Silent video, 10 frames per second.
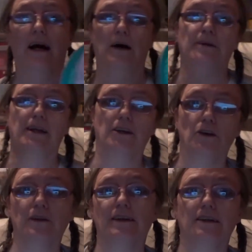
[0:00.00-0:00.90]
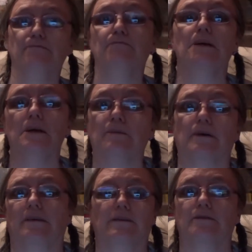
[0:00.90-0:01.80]
I mean, I know they did mini
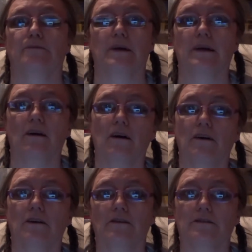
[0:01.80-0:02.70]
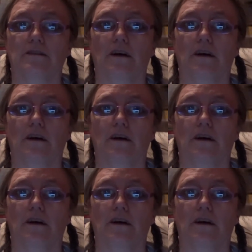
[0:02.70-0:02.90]
brands because